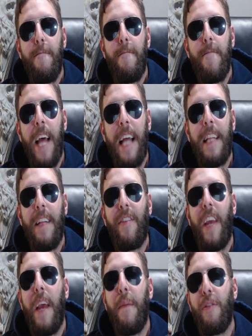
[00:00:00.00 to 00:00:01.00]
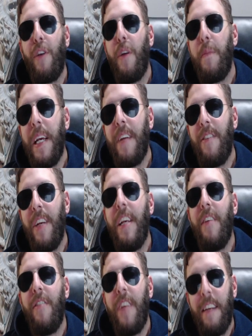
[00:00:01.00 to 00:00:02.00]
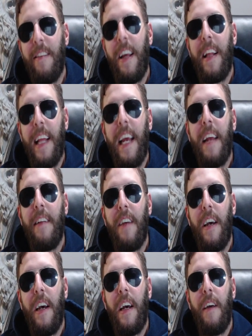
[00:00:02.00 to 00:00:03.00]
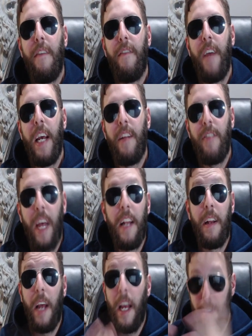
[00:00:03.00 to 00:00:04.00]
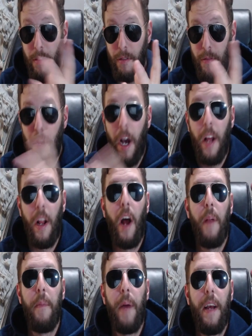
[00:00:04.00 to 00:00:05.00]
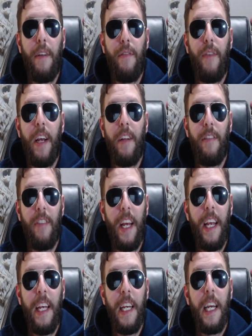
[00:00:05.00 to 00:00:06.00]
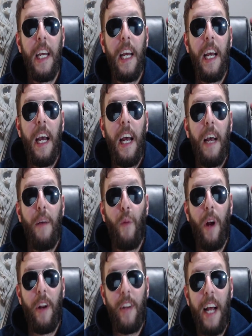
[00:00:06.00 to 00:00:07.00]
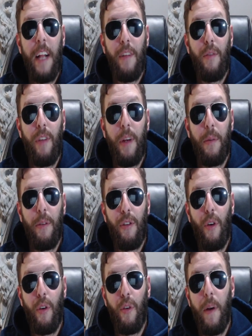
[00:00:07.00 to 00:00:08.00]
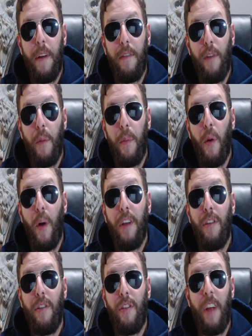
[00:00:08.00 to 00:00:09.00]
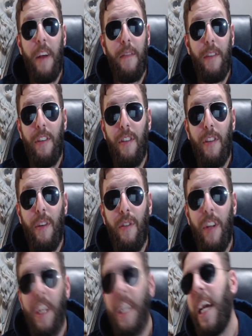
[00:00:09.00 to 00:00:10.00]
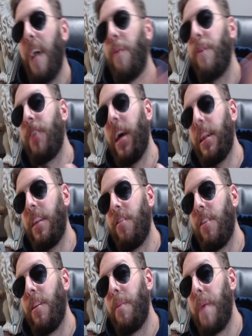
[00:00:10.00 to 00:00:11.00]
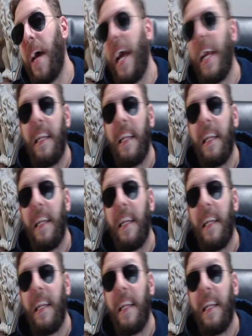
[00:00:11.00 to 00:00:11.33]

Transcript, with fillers: that this game is going to be as easy as Atlanta fans and, and unbiased fans think. where Dallas was able to score twenty-four points, San Francisco said, yeah, we've got this in the bag, and